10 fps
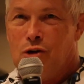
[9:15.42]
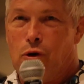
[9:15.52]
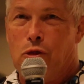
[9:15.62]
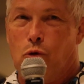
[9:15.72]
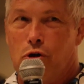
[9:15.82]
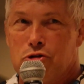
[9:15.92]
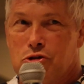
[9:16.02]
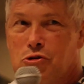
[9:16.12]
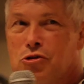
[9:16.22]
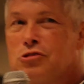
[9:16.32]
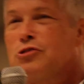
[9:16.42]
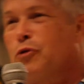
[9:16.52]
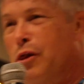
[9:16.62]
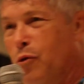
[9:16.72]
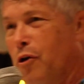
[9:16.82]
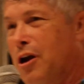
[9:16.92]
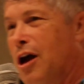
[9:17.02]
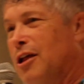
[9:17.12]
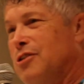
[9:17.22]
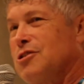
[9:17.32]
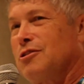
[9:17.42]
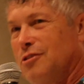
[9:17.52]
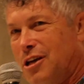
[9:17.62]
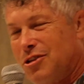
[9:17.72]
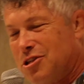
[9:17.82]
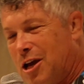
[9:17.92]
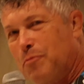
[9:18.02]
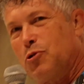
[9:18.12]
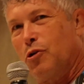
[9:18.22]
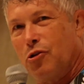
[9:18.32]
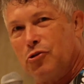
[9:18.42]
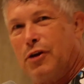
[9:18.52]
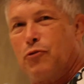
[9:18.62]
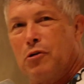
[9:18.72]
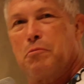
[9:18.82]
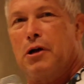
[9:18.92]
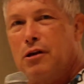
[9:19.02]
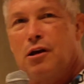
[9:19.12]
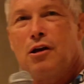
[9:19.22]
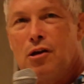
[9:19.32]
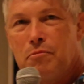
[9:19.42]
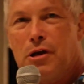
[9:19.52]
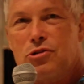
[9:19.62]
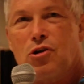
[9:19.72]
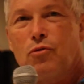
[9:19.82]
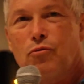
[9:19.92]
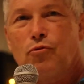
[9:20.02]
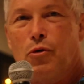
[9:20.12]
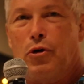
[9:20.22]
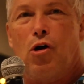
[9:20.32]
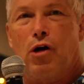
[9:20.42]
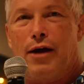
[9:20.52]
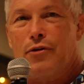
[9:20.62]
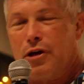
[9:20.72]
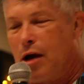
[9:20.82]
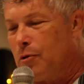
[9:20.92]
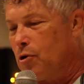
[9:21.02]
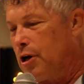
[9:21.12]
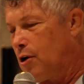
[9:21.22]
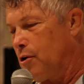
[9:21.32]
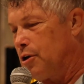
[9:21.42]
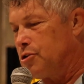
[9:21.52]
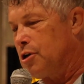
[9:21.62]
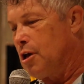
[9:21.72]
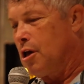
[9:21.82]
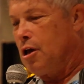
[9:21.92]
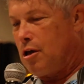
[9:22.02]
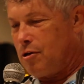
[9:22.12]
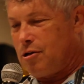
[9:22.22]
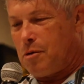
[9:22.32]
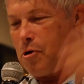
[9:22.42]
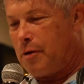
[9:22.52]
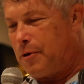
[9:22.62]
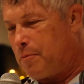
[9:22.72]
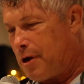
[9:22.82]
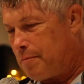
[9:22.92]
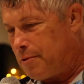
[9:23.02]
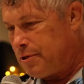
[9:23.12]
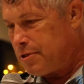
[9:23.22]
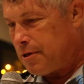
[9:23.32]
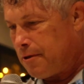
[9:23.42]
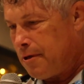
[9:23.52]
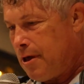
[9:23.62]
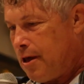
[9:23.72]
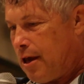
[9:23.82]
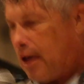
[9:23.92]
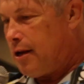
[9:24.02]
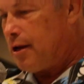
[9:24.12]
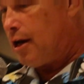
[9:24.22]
way the warrior school, way the warrior college, next step, doing a little different, but based on what we all have in common heritage. Come on up here, Bob, please. And